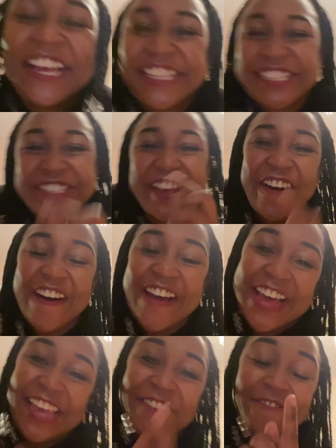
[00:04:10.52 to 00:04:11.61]
so
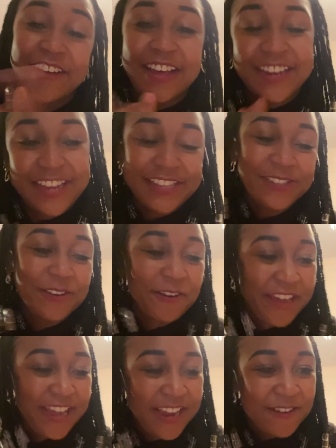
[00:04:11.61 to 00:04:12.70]
Ivana is
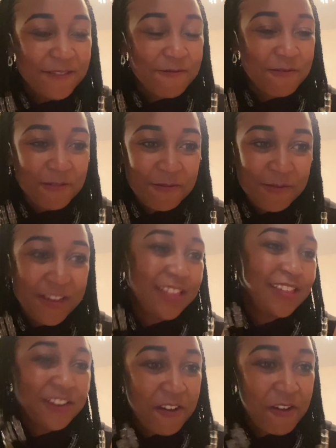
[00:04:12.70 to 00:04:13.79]
going with
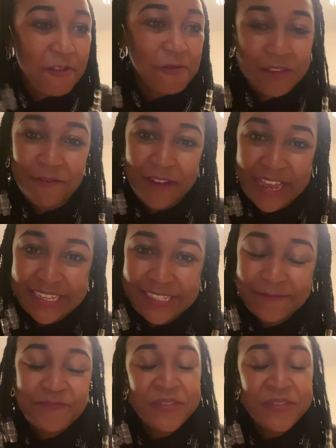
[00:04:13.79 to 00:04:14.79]
you know with a flight.